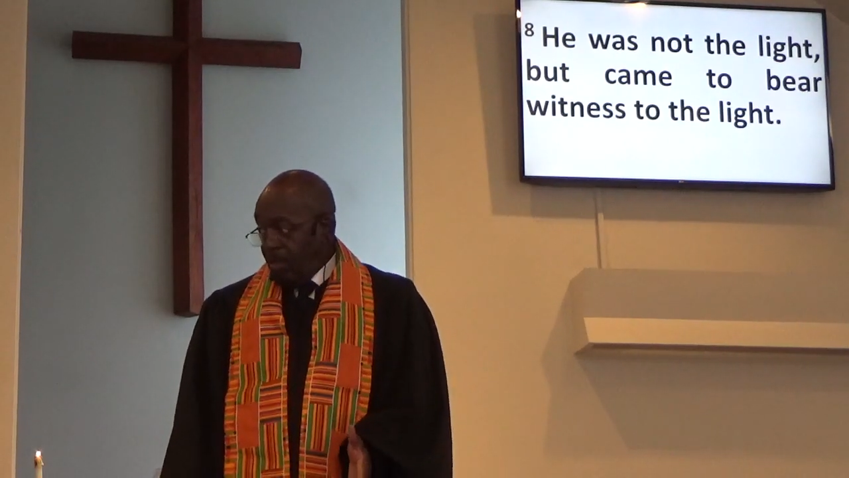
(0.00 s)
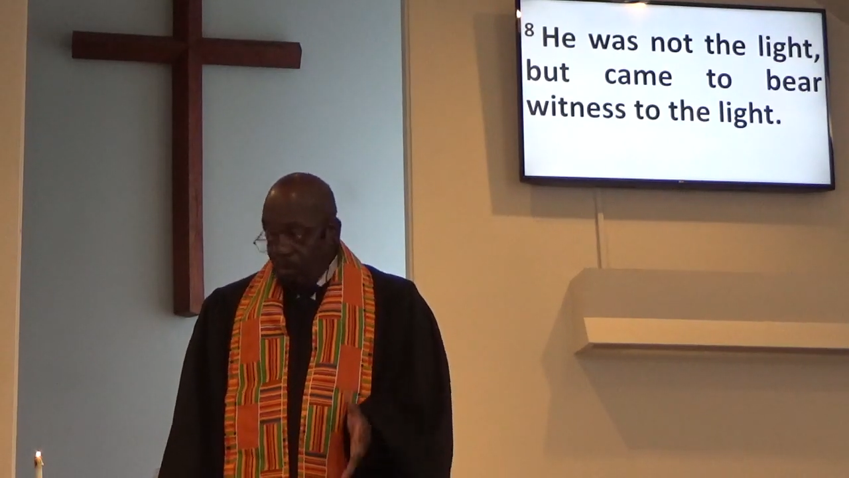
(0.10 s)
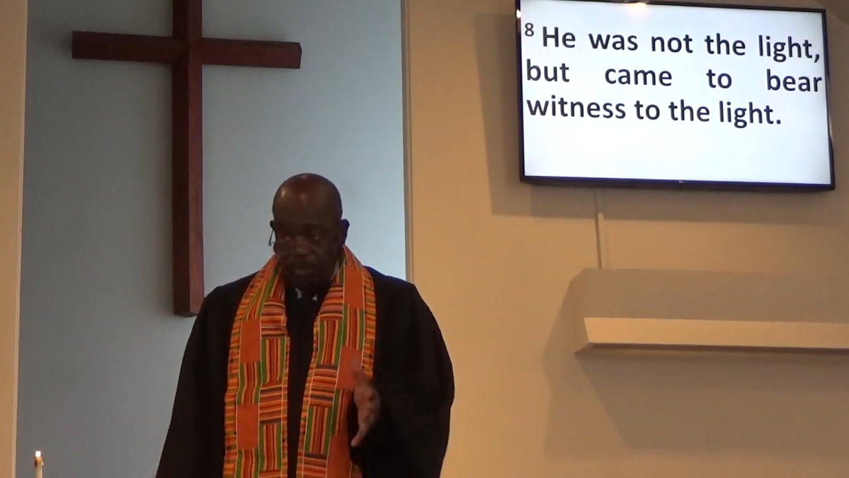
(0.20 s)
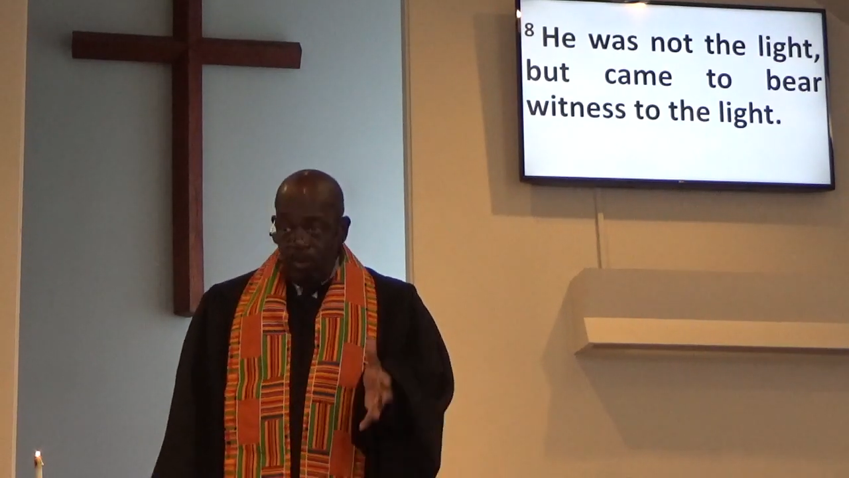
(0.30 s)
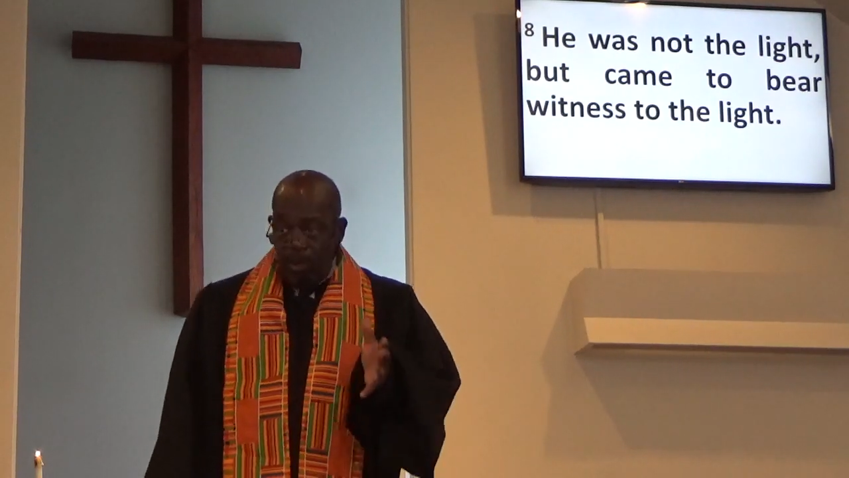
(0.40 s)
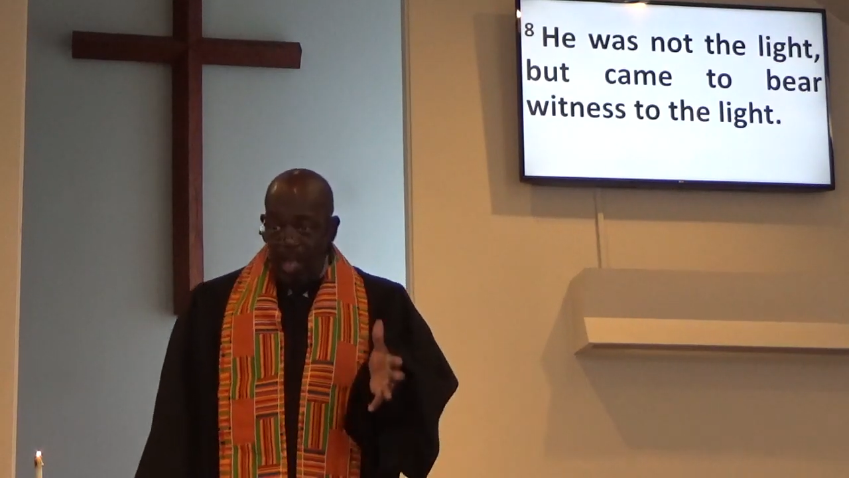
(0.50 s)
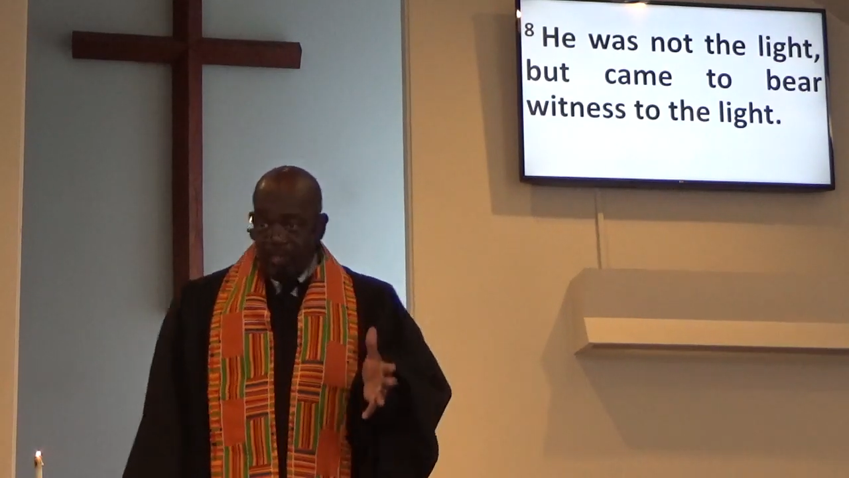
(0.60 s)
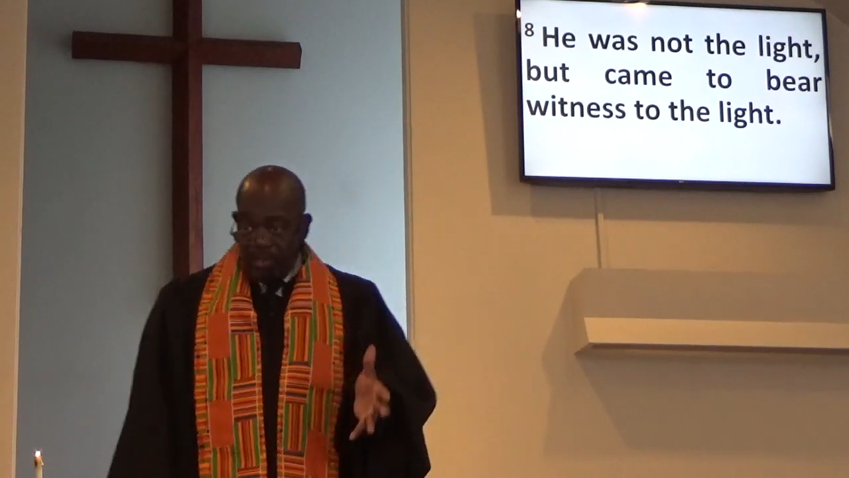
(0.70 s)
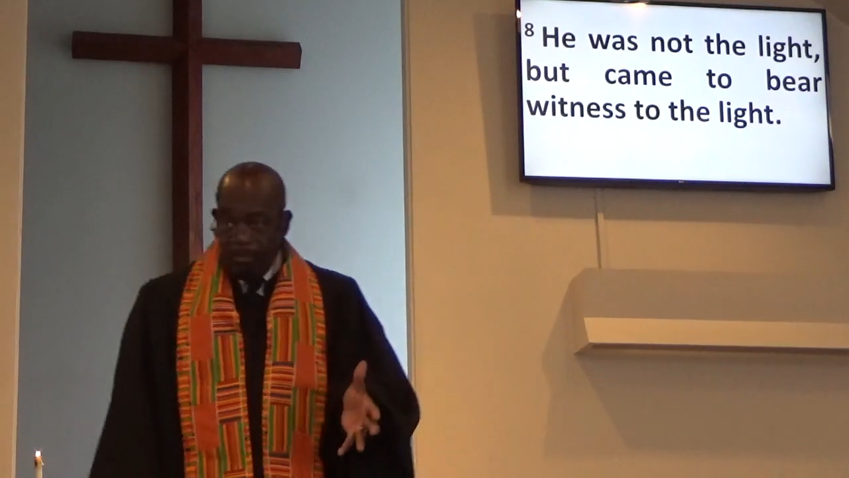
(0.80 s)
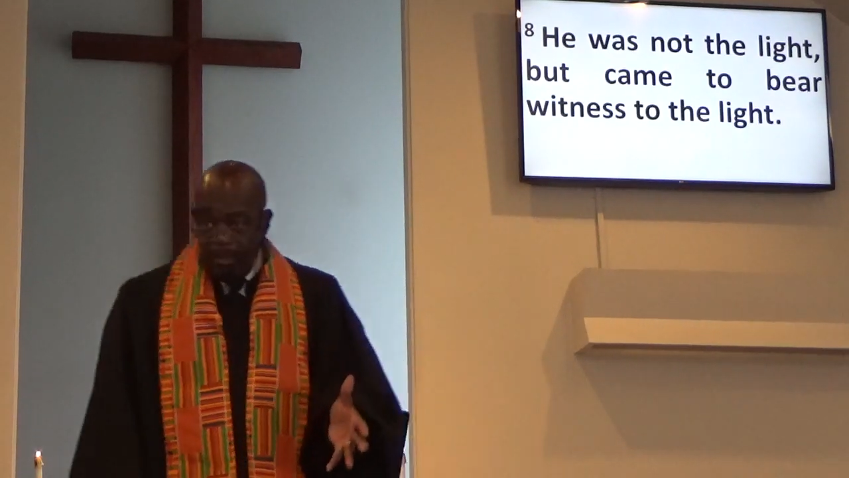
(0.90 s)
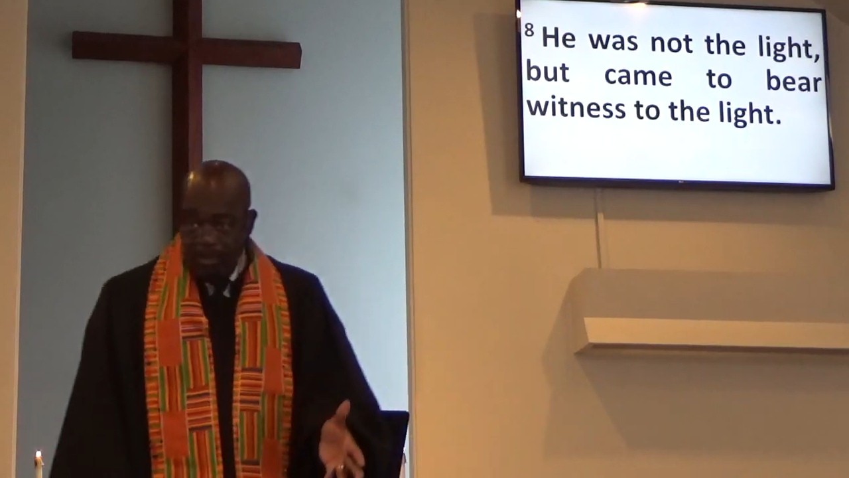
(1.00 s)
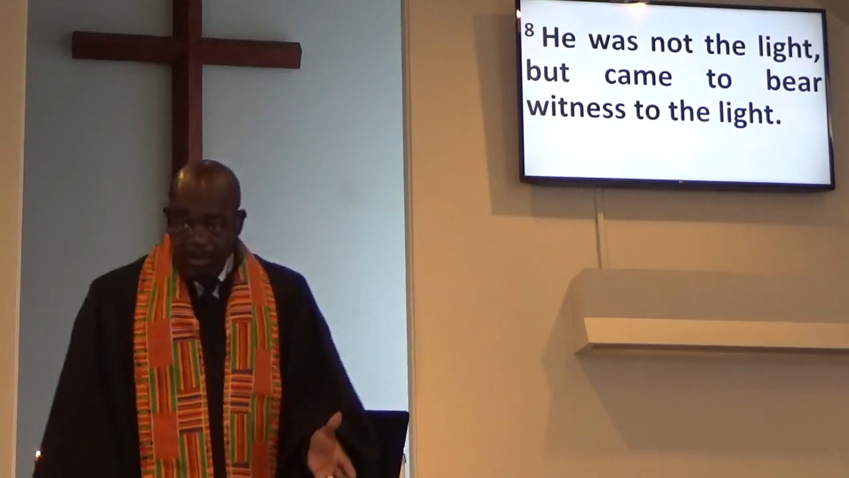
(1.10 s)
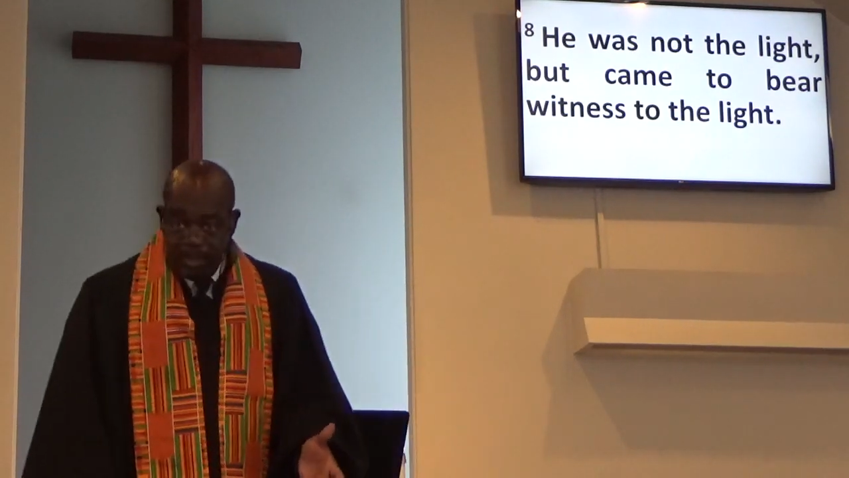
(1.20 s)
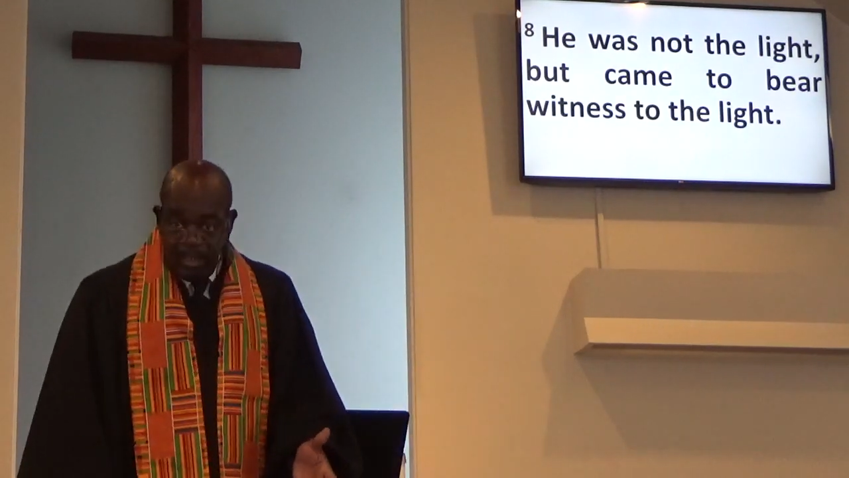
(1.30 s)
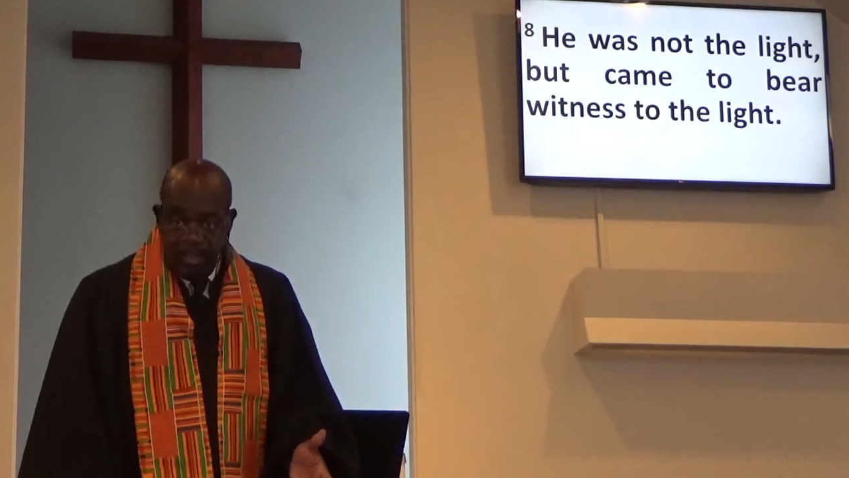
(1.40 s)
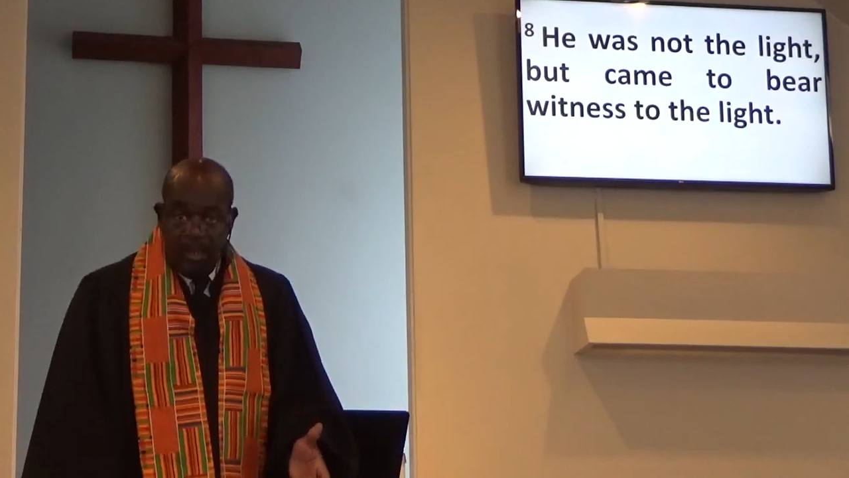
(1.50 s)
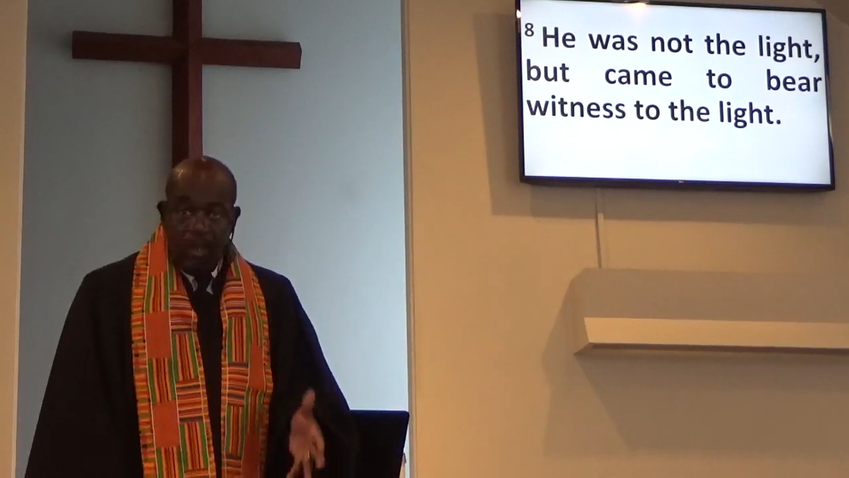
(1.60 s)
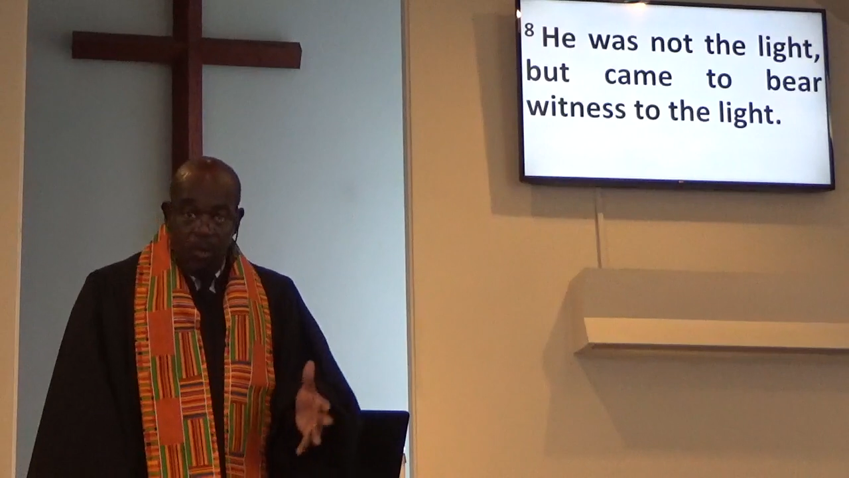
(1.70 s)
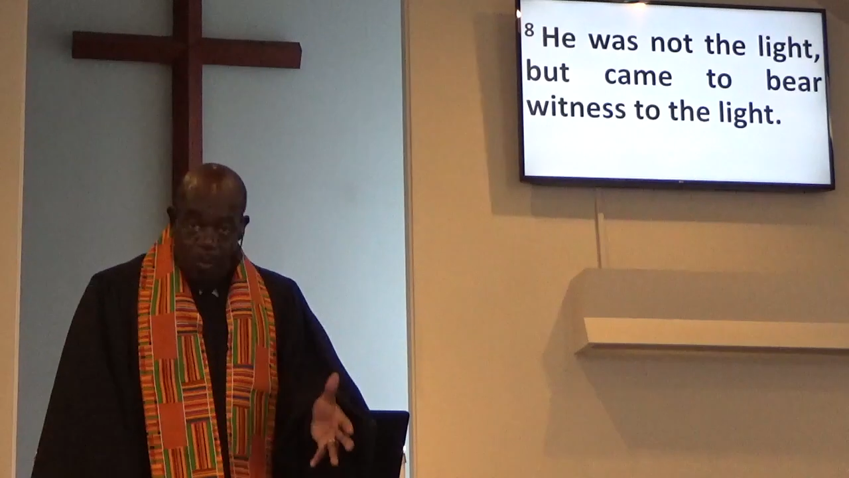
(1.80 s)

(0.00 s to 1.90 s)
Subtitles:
when you ask American,